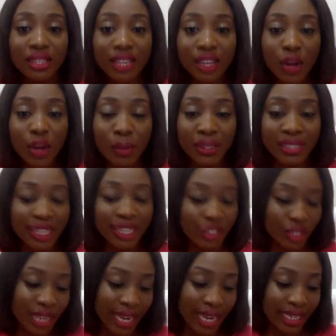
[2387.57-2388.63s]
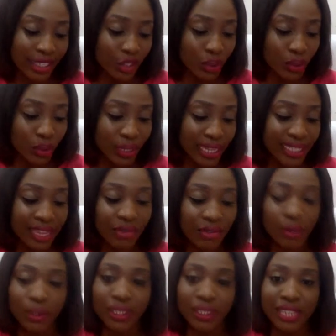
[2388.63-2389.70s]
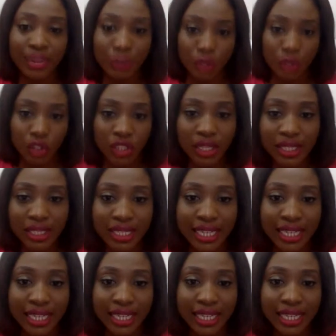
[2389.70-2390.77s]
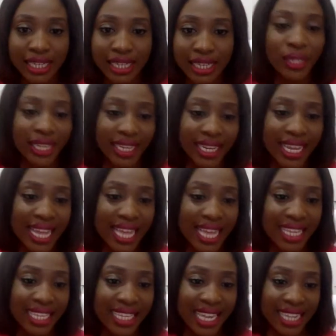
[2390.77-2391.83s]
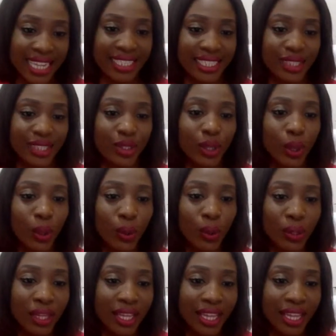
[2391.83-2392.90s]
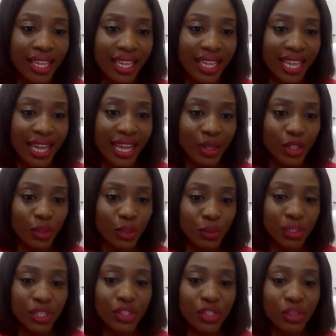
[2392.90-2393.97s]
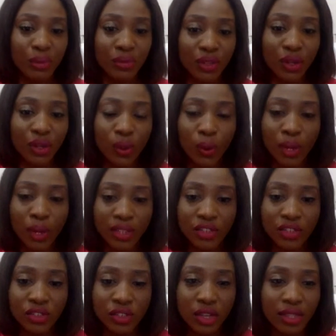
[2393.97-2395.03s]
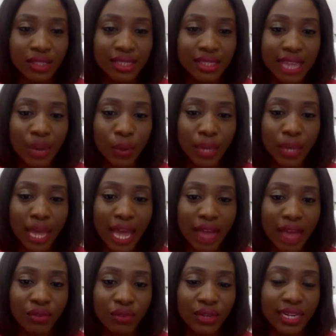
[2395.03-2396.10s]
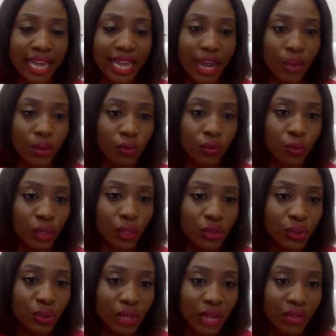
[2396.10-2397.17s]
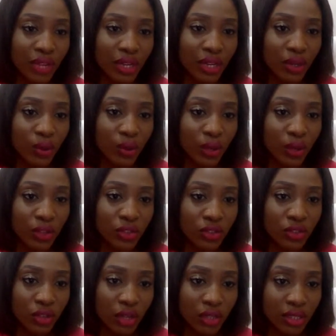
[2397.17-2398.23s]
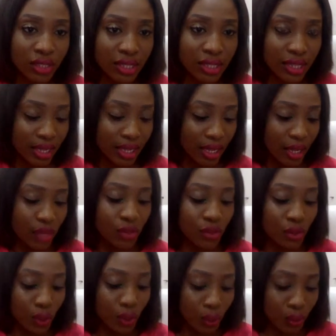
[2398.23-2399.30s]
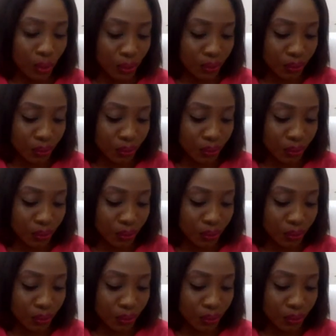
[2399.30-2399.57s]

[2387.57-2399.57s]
comment section, and let's have a great time just chatting and talking. Yes. So I'll just bring in some of the questions that we have now, if we do have any questions. So